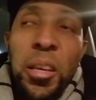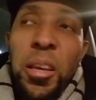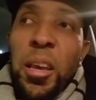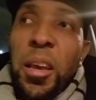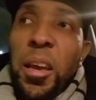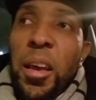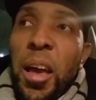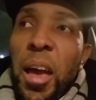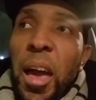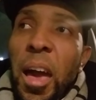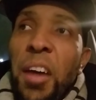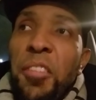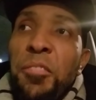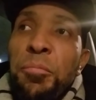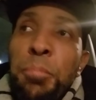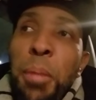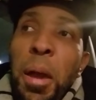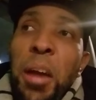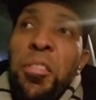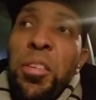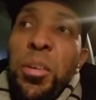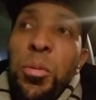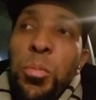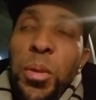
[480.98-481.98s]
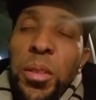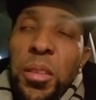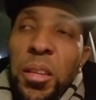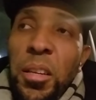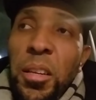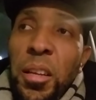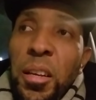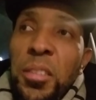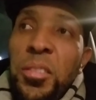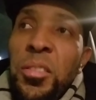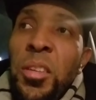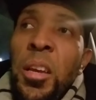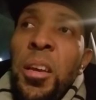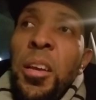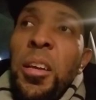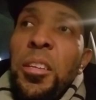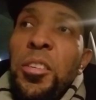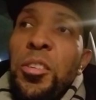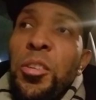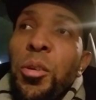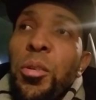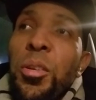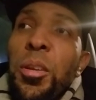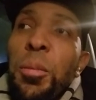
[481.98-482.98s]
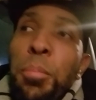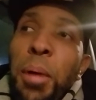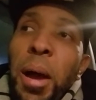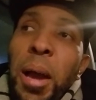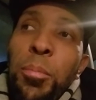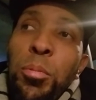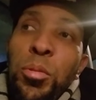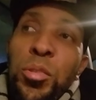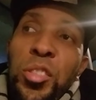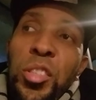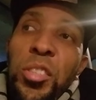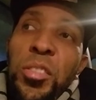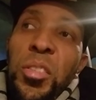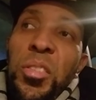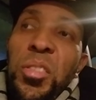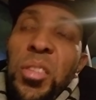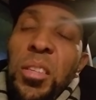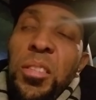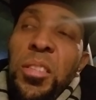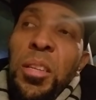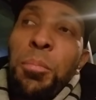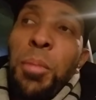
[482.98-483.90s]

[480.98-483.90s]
have buried within us. In the Bible, Jesus says, in